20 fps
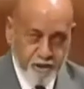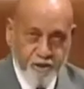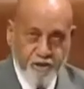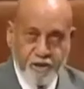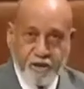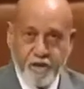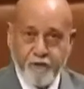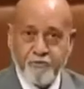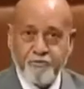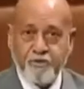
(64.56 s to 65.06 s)

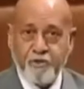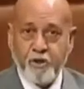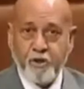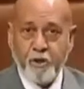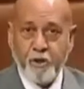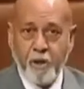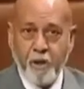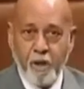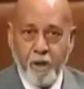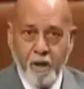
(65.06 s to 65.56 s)

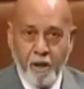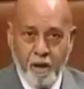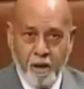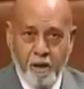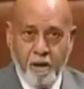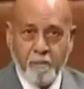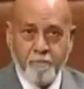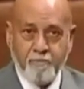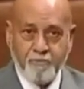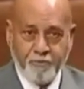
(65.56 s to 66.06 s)
several
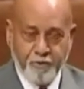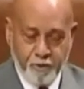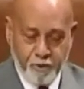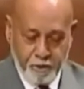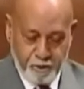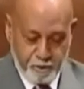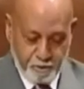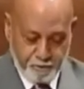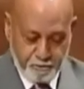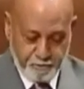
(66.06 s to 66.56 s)

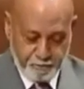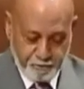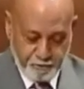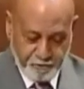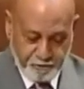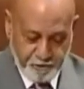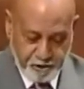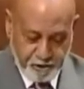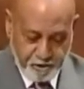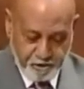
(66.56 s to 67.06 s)
harmful
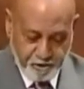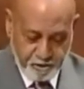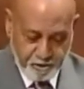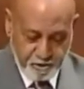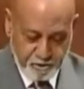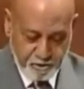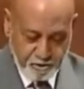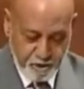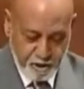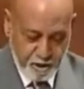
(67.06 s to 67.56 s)

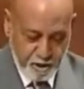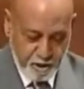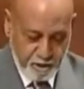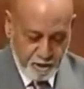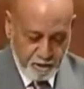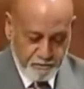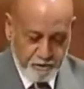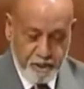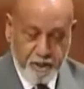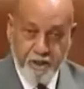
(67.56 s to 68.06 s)
provisions
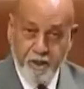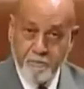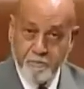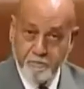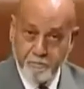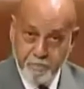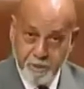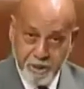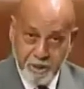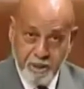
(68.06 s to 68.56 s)
that
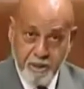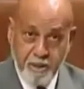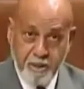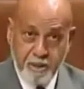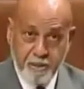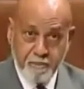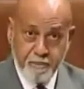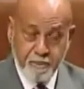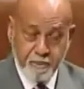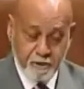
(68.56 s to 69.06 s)
impede the